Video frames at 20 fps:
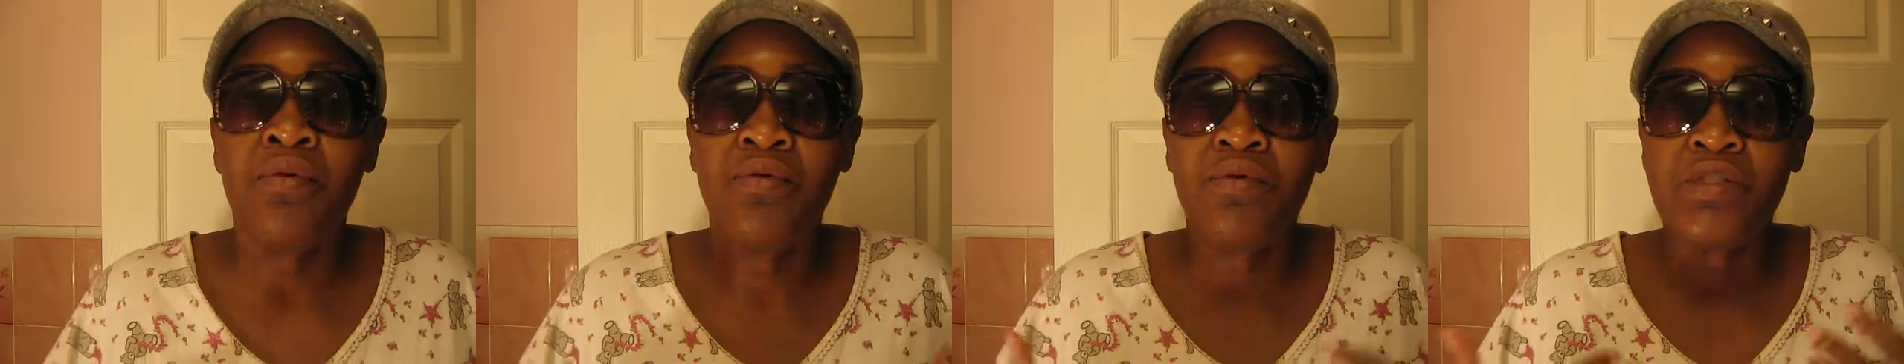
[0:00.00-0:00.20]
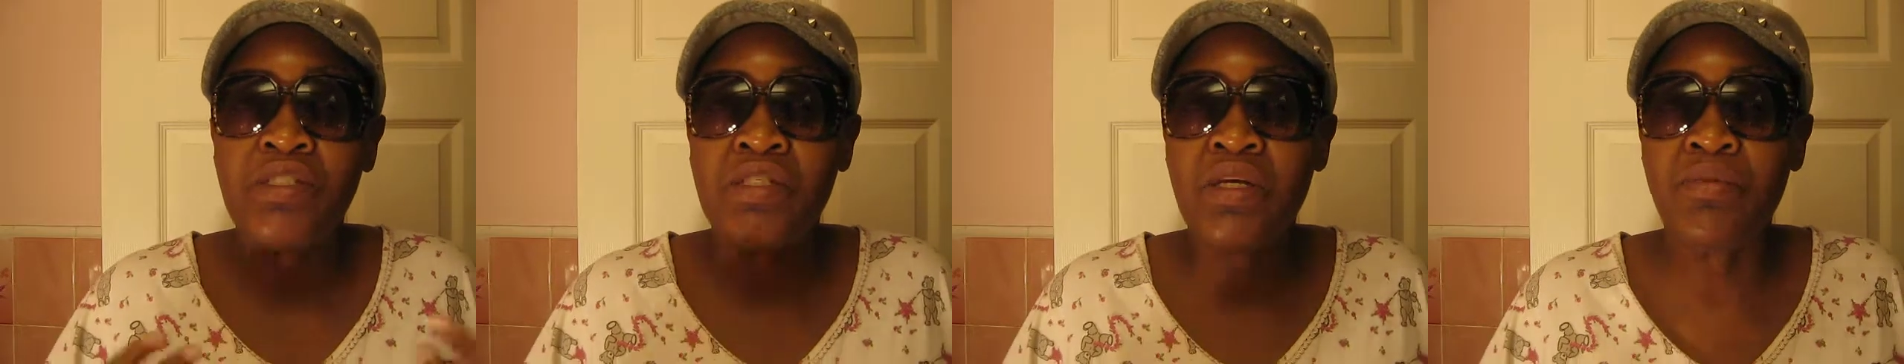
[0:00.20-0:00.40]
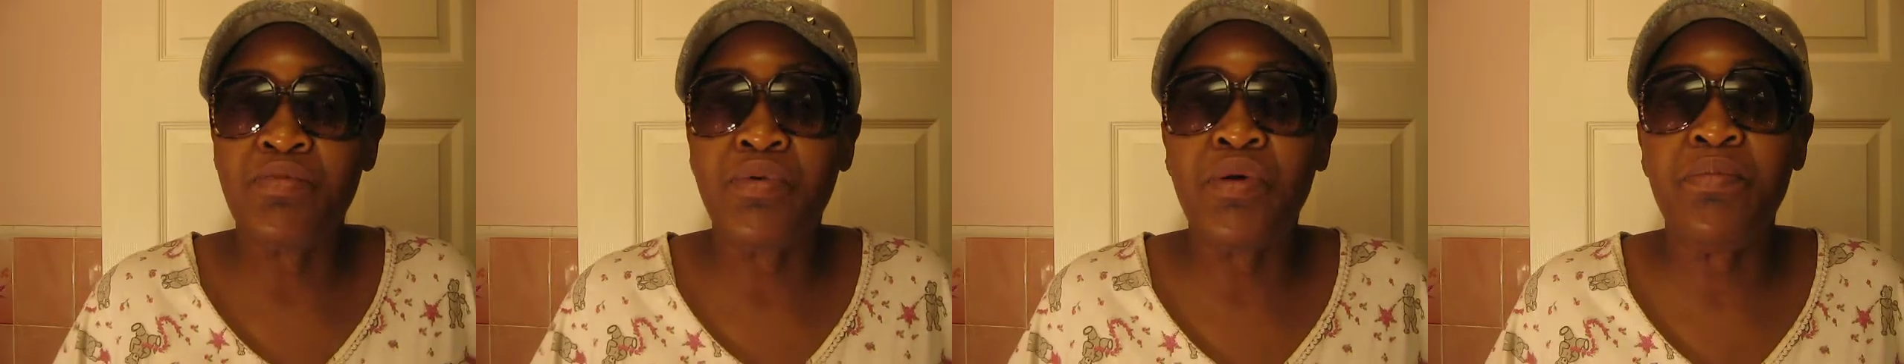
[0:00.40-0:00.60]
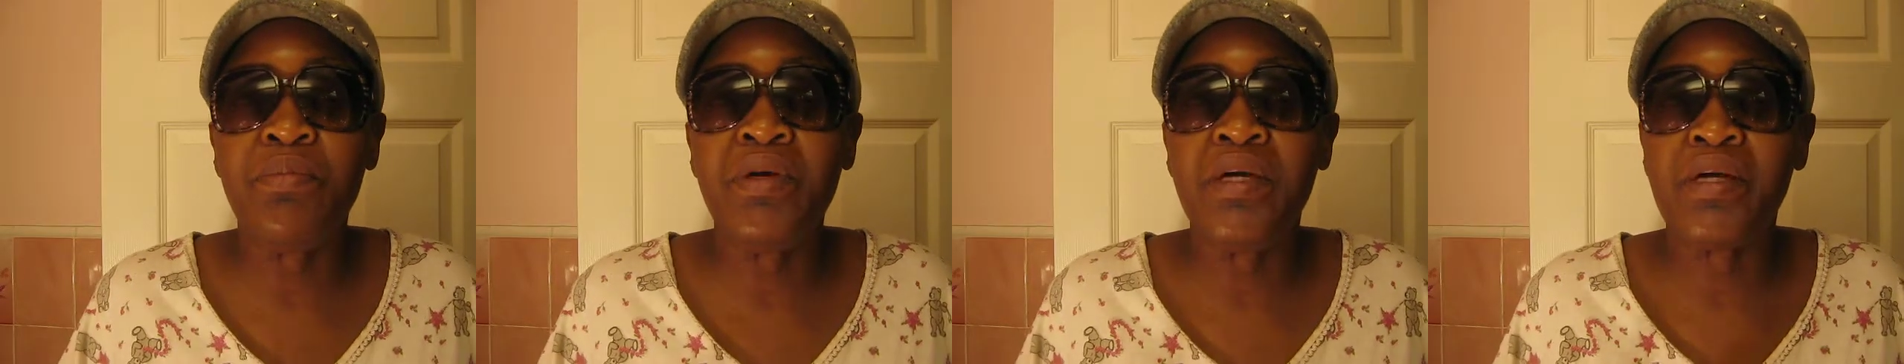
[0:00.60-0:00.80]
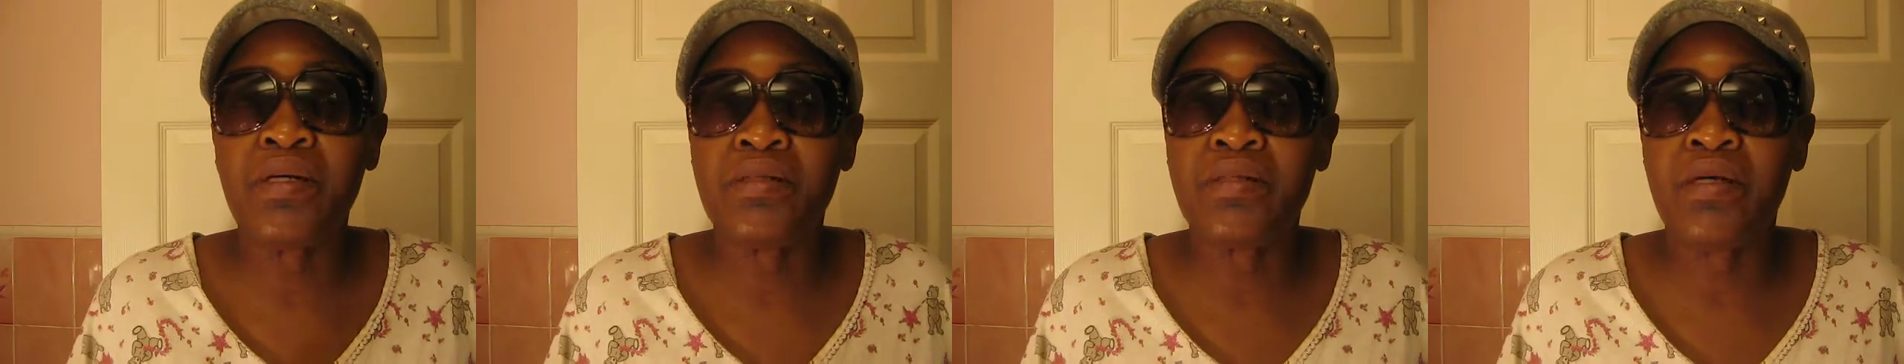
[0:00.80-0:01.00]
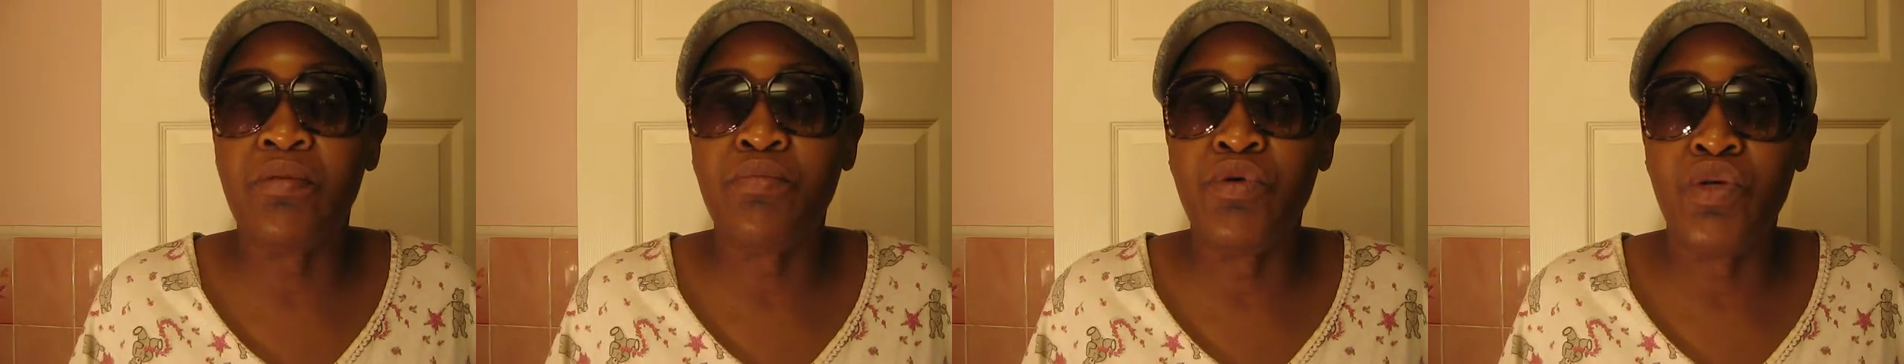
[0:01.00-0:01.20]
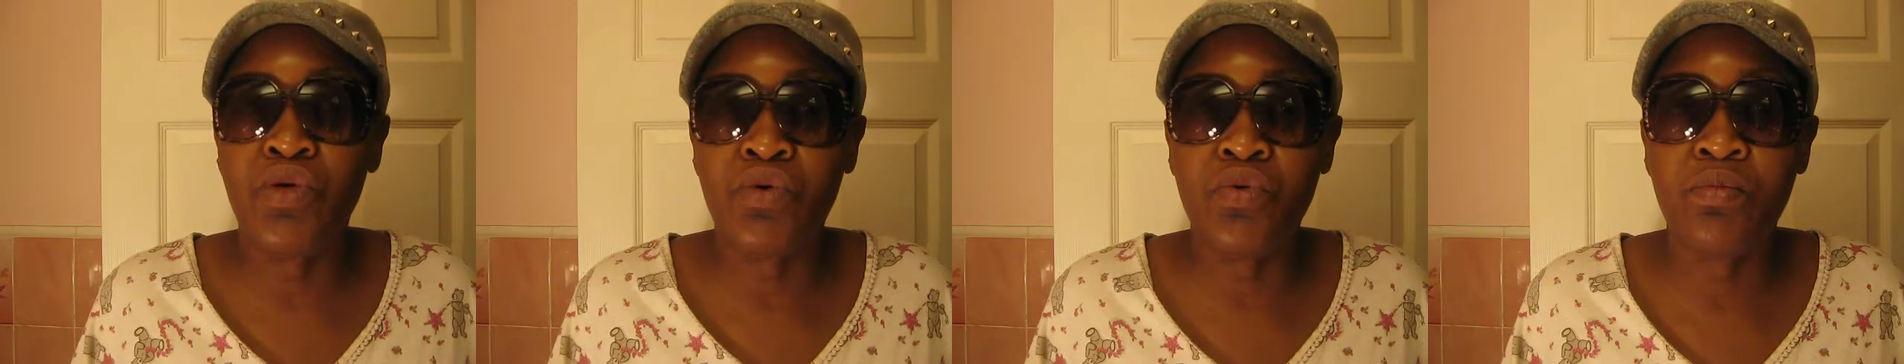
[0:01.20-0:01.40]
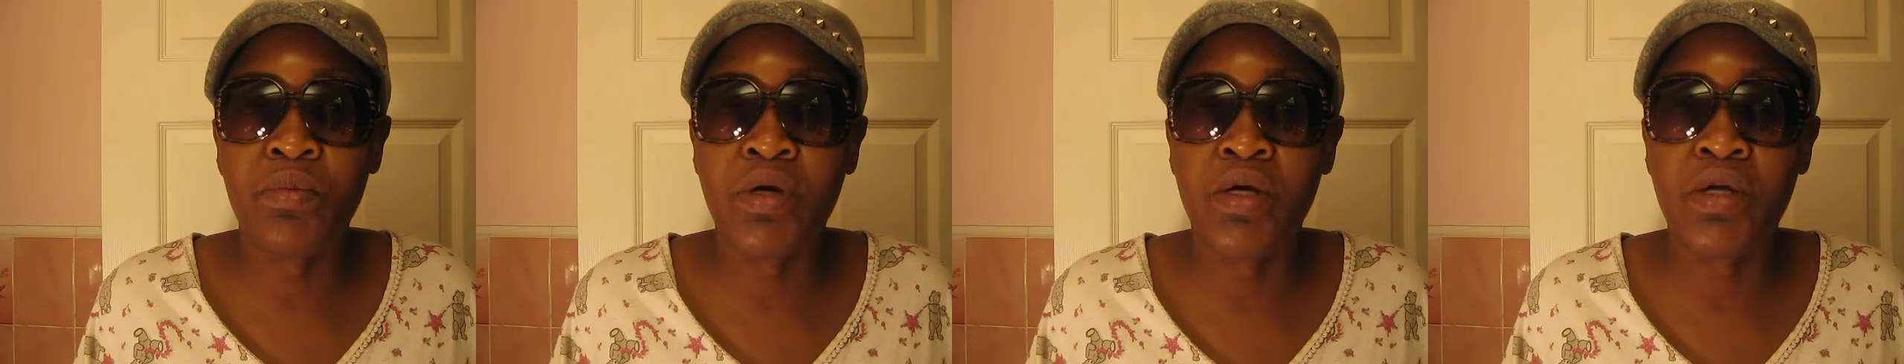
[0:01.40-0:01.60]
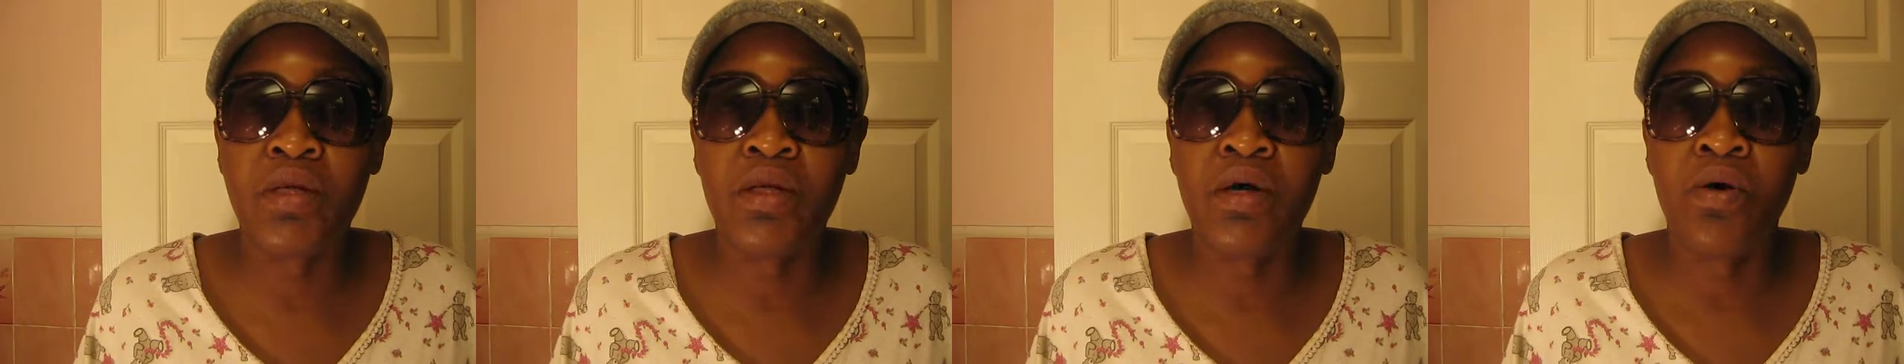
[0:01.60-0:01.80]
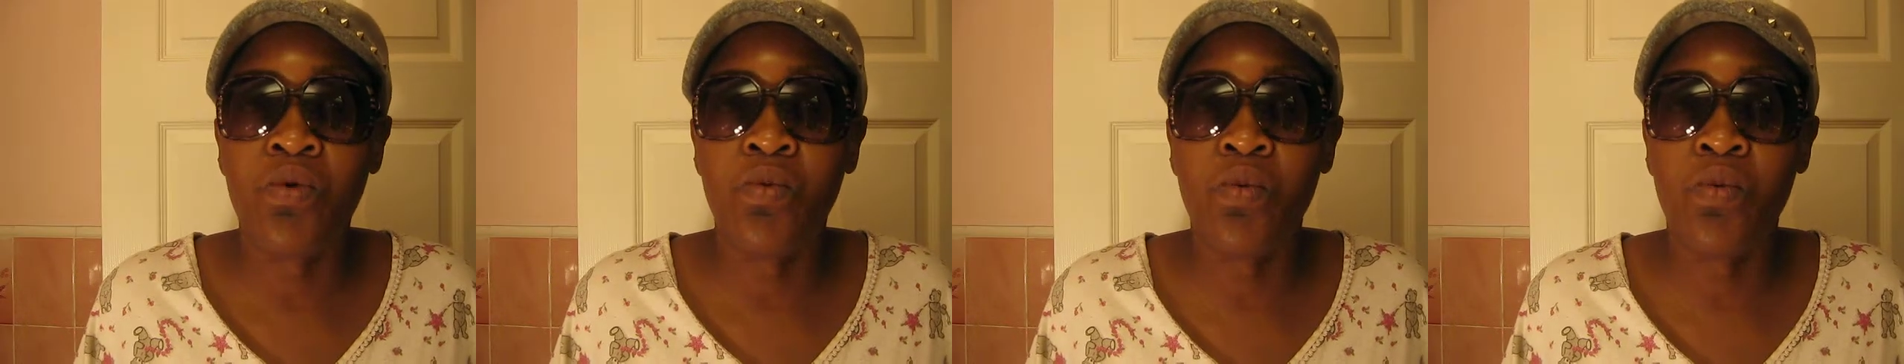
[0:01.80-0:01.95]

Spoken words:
simply because I'm human,